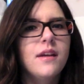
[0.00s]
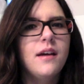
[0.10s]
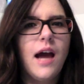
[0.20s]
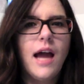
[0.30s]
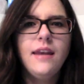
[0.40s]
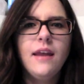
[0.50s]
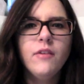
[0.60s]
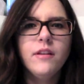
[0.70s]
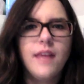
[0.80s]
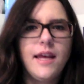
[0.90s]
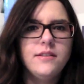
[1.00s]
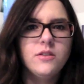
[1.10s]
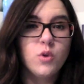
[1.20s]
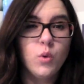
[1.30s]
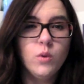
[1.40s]
I never liked
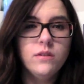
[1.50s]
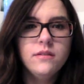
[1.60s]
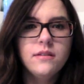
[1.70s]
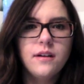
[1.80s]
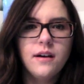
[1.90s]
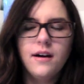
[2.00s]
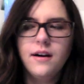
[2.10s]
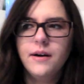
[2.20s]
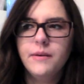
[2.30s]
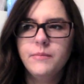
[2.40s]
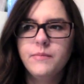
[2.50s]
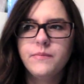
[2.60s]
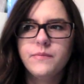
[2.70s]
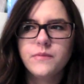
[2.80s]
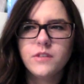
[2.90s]
school.
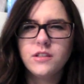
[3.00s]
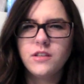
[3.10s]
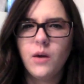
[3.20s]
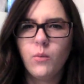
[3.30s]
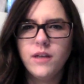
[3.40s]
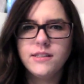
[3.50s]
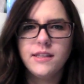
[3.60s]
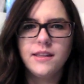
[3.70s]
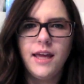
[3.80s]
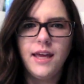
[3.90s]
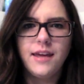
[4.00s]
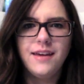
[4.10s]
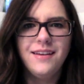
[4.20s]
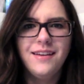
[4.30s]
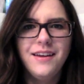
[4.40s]
So I wasn't like
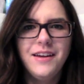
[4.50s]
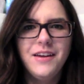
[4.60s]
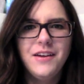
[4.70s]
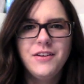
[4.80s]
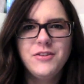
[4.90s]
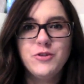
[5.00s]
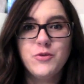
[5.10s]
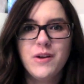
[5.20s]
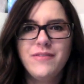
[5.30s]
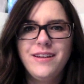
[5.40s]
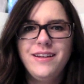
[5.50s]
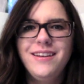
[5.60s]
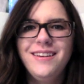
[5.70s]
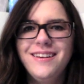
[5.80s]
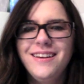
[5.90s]
driven
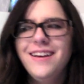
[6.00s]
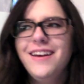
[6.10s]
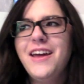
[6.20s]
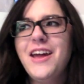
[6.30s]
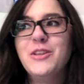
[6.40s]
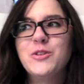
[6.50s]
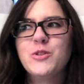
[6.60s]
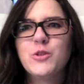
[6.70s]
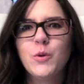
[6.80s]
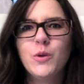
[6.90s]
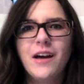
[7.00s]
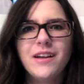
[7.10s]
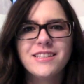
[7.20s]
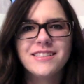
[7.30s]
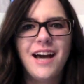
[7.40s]
in school. I
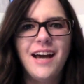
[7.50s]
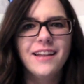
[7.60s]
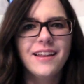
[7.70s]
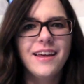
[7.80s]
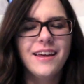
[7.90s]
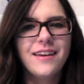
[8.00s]
just kind of like,